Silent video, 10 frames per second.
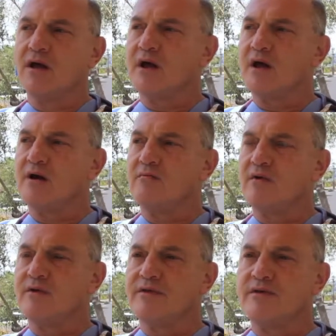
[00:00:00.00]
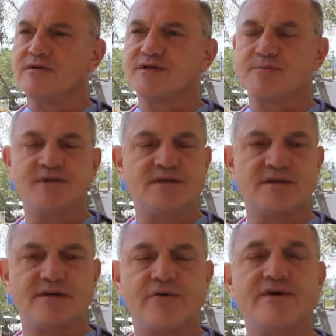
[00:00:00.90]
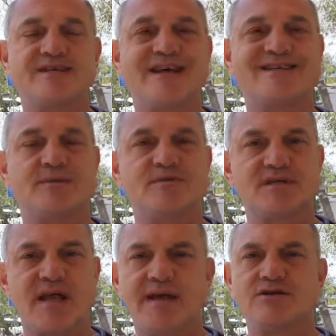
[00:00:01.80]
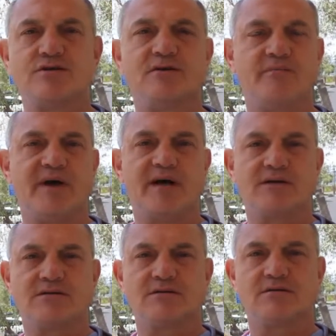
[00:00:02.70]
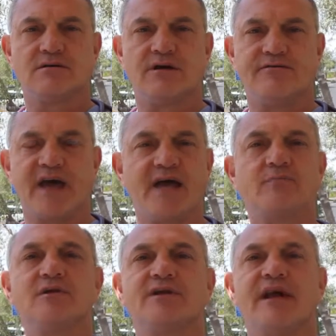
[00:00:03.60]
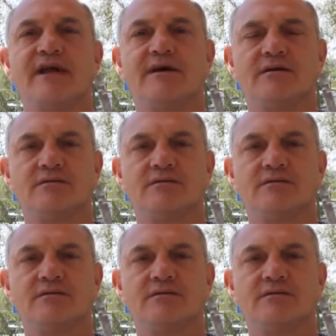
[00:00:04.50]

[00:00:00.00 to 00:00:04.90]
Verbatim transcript: um, there, is, there is a substantial amount of animal data